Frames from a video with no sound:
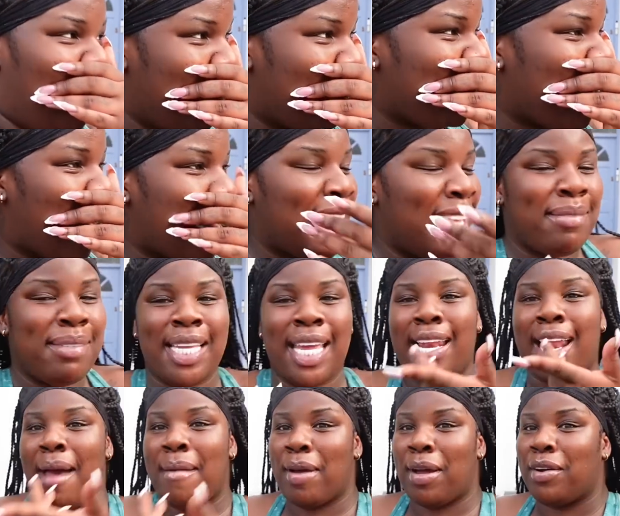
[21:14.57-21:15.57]
I keep saying,
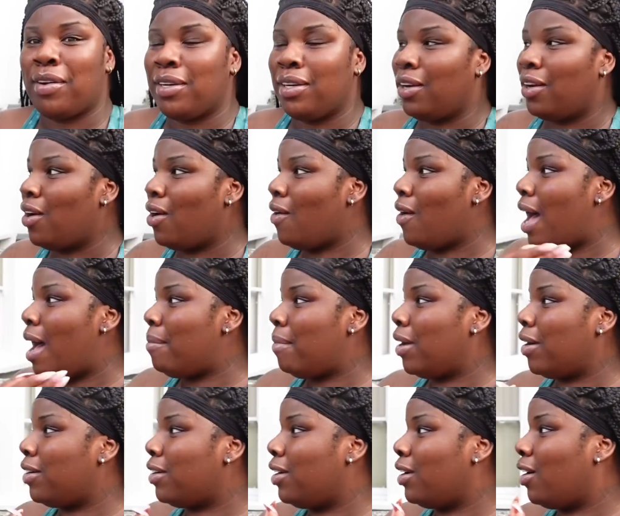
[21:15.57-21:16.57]
am I gonna go? Am I
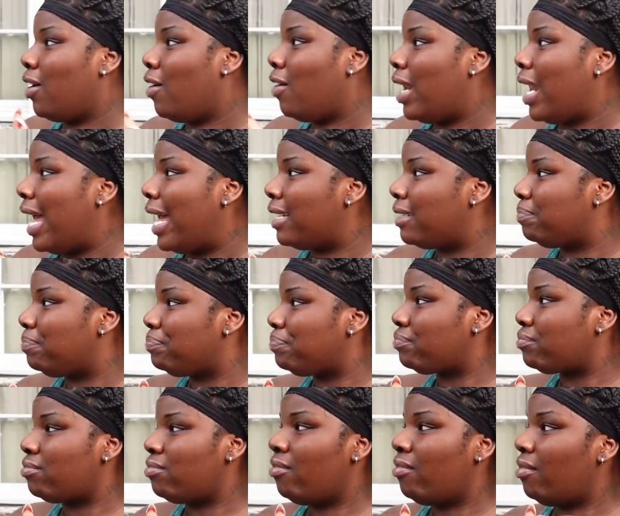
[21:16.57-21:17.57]
gonna go? Like,
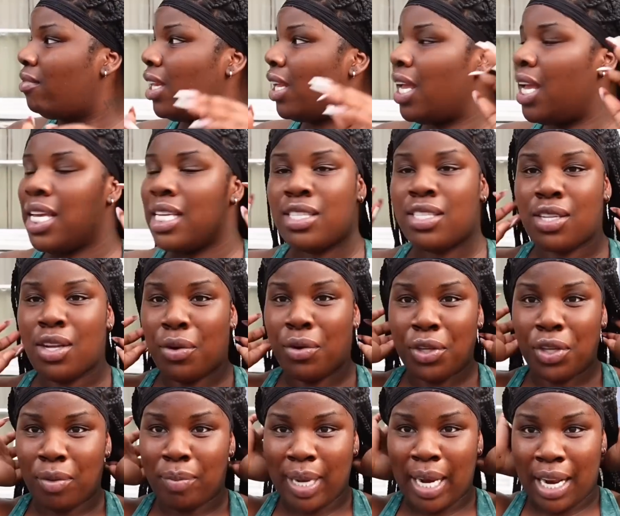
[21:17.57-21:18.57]
it's so
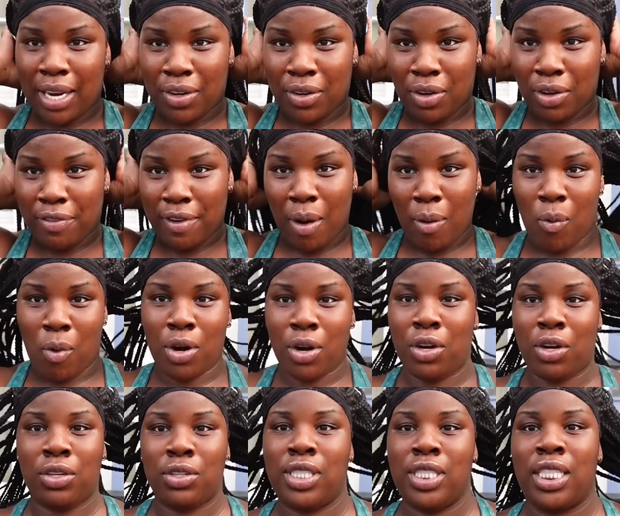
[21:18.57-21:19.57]
humid. I don't know if I want to
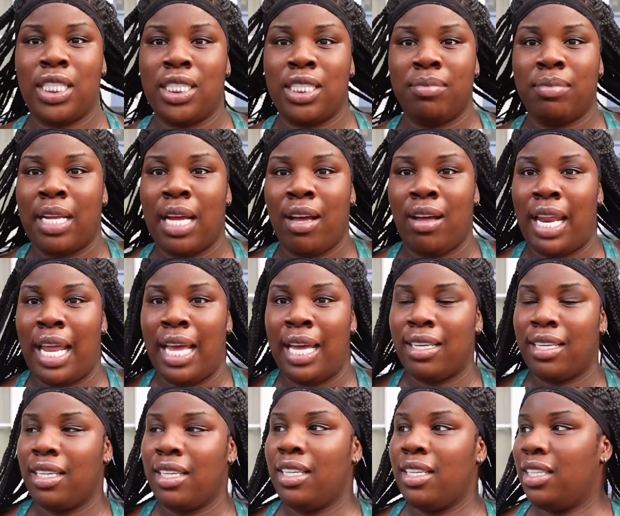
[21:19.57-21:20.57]
go to the gym now. Like,
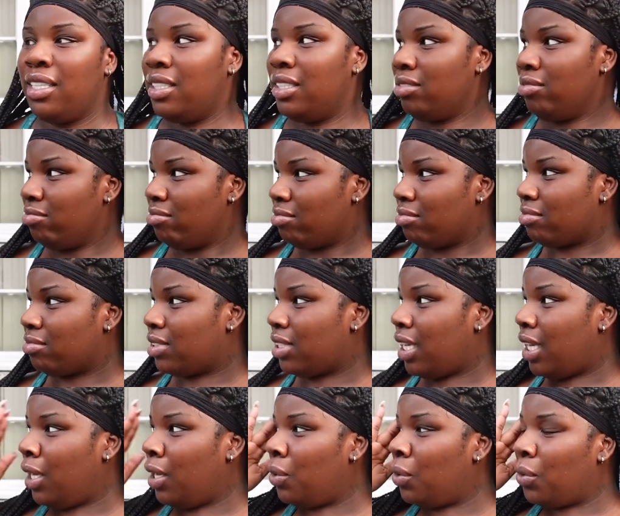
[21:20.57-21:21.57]

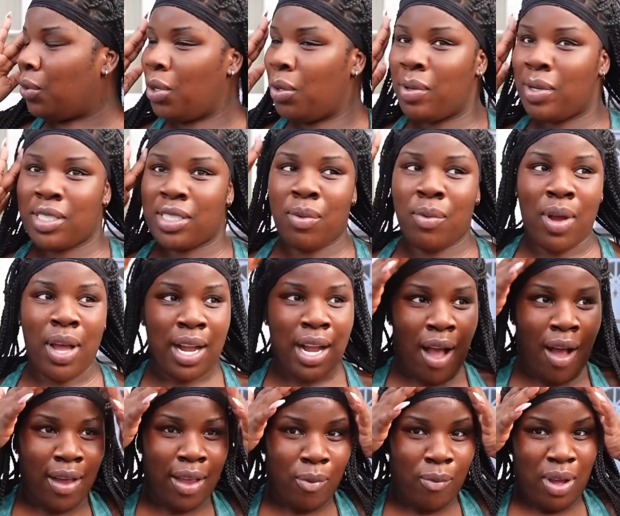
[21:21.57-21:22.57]
ew, who wants to work
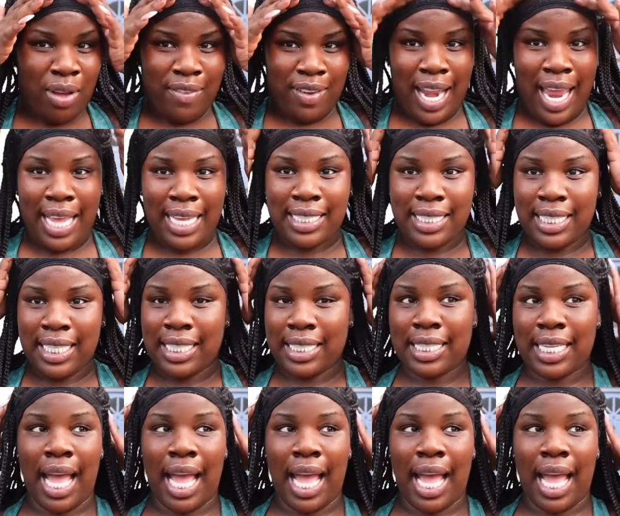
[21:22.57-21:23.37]
out in weather like this?